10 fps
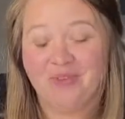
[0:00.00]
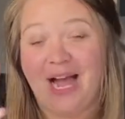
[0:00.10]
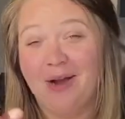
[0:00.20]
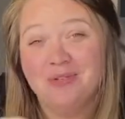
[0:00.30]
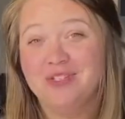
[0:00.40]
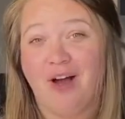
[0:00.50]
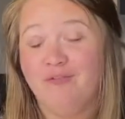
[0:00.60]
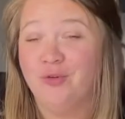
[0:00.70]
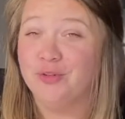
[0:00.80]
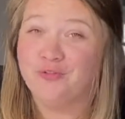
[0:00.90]
I was
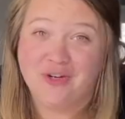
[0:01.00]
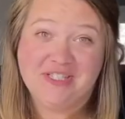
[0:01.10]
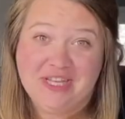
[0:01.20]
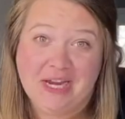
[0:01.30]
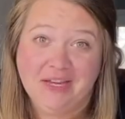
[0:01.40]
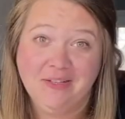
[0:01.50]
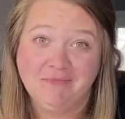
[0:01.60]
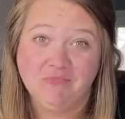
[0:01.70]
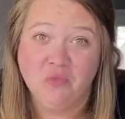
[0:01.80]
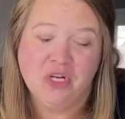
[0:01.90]
not fooled for a
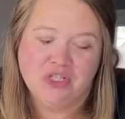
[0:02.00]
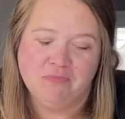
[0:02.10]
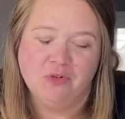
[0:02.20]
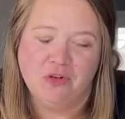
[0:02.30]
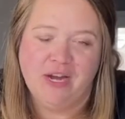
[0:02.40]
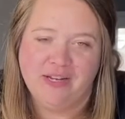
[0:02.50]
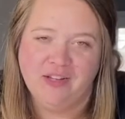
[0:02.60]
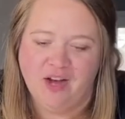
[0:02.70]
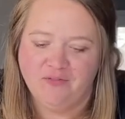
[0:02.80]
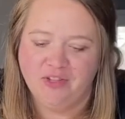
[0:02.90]
second, which created
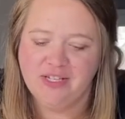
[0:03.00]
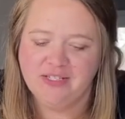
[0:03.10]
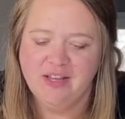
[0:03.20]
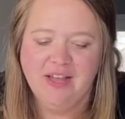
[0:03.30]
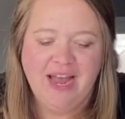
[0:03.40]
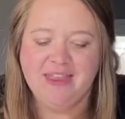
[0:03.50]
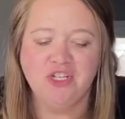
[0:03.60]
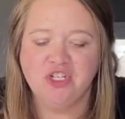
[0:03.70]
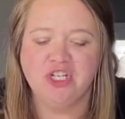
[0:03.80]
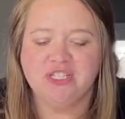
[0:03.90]
conflict. And
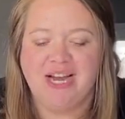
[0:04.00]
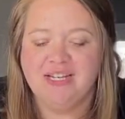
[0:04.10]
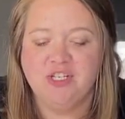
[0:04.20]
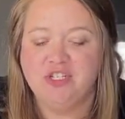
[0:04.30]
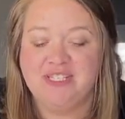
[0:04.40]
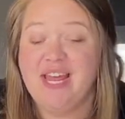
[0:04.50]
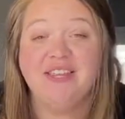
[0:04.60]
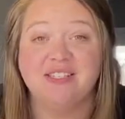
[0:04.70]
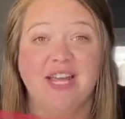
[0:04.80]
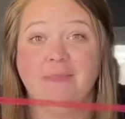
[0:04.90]
then she decided to just
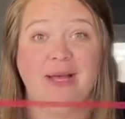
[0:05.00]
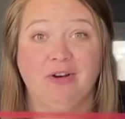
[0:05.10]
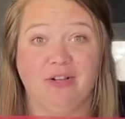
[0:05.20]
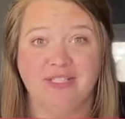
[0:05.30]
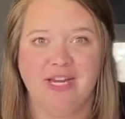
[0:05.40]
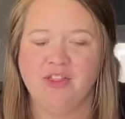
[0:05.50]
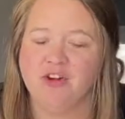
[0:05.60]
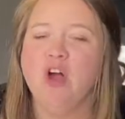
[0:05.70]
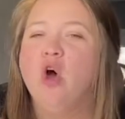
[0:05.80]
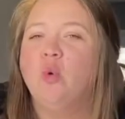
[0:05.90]
take the tape down
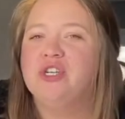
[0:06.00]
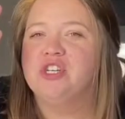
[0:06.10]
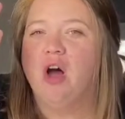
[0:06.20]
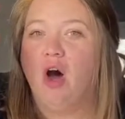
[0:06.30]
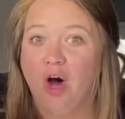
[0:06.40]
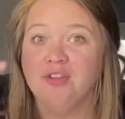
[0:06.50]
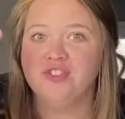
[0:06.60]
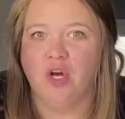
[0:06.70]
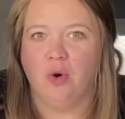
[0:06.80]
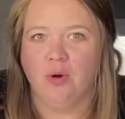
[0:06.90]
altogether, which
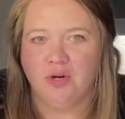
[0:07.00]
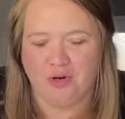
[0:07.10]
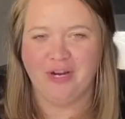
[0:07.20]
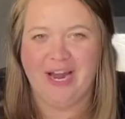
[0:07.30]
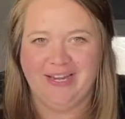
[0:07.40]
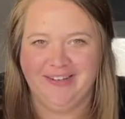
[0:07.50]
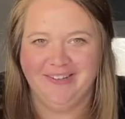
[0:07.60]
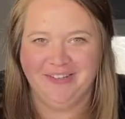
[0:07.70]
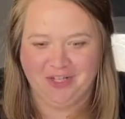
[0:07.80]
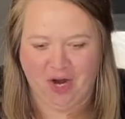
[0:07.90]
also
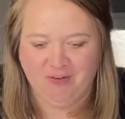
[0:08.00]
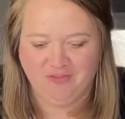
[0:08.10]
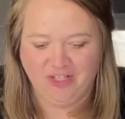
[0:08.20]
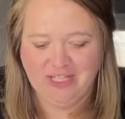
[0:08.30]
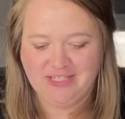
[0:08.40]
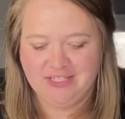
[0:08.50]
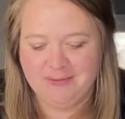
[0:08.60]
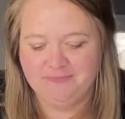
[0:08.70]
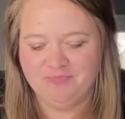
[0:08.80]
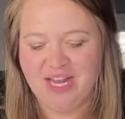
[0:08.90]
created conflict.
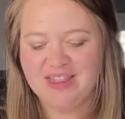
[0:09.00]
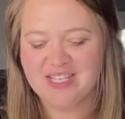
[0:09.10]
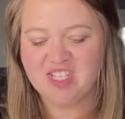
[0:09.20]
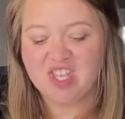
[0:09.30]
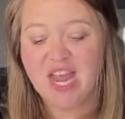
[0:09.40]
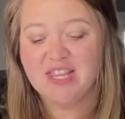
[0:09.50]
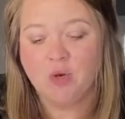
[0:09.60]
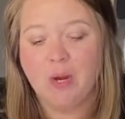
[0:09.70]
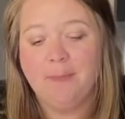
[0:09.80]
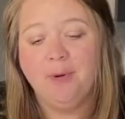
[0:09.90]
And this thing
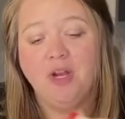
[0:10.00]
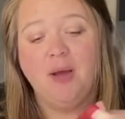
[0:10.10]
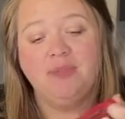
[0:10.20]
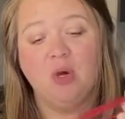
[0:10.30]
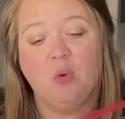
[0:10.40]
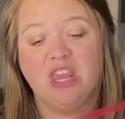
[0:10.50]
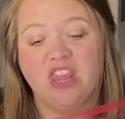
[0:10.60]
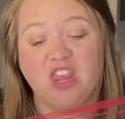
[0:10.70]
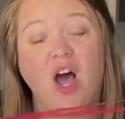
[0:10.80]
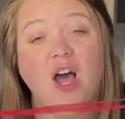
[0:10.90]
that we had put up that we
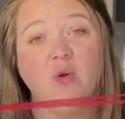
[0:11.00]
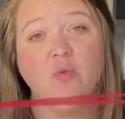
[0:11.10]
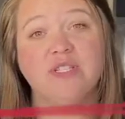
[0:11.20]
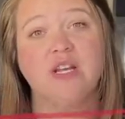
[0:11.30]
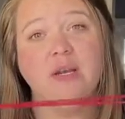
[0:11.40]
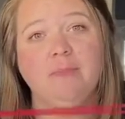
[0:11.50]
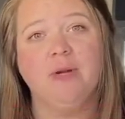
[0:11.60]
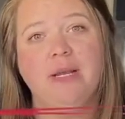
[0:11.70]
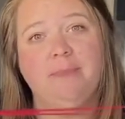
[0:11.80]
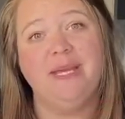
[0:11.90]
thought was going to
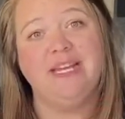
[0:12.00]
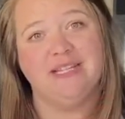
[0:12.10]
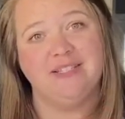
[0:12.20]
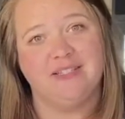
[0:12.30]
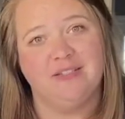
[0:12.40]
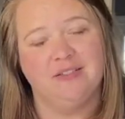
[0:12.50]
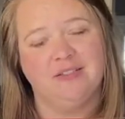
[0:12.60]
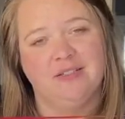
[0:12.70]
bring peace